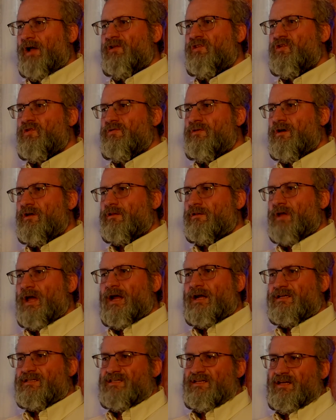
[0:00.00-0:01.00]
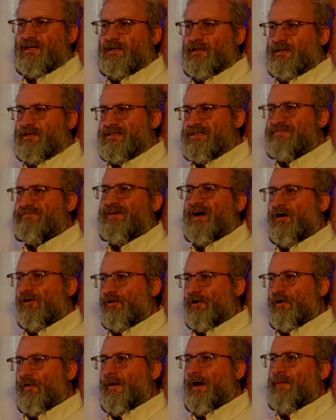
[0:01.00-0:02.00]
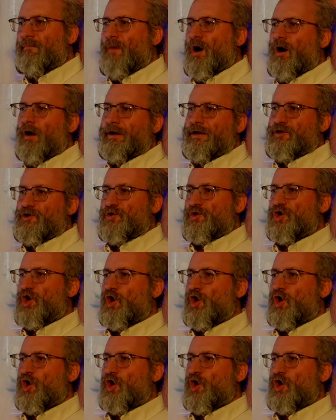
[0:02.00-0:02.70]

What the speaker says: how to not accidentally devour grandma in your